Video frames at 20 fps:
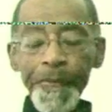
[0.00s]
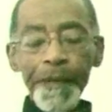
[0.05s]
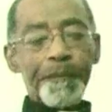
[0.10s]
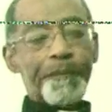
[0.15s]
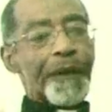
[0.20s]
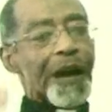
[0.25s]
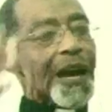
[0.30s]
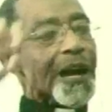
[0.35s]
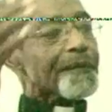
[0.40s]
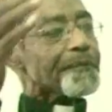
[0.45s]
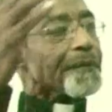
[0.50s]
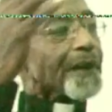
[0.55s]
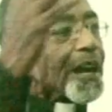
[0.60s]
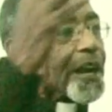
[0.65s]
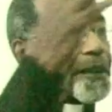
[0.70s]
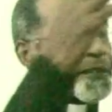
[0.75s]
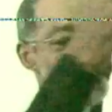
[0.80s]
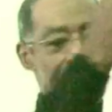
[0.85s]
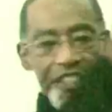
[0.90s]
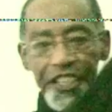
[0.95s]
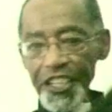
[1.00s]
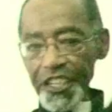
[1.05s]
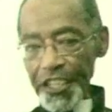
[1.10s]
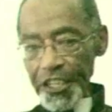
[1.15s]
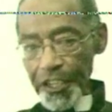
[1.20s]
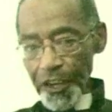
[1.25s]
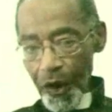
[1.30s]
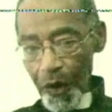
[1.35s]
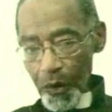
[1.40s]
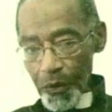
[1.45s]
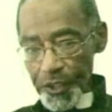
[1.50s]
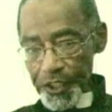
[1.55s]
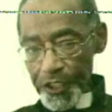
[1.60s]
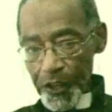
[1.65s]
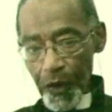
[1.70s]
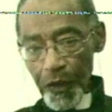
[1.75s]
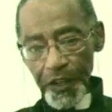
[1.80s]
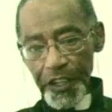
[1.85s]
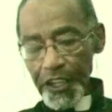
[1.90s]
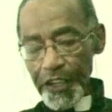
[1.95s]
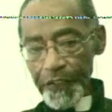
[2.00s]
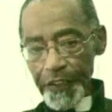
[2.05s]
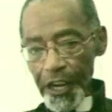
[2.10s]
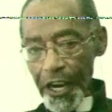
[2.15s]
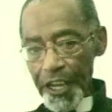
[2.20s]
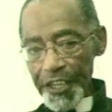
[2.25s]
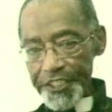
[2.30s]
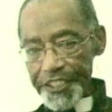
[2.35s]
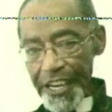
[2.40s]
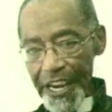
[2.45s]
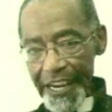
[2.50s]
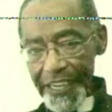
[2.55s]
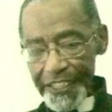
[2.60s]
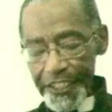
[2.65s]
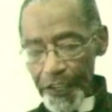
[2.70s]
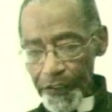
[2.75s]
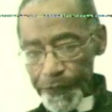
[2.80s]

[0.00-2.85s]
My CEO is going to leave contact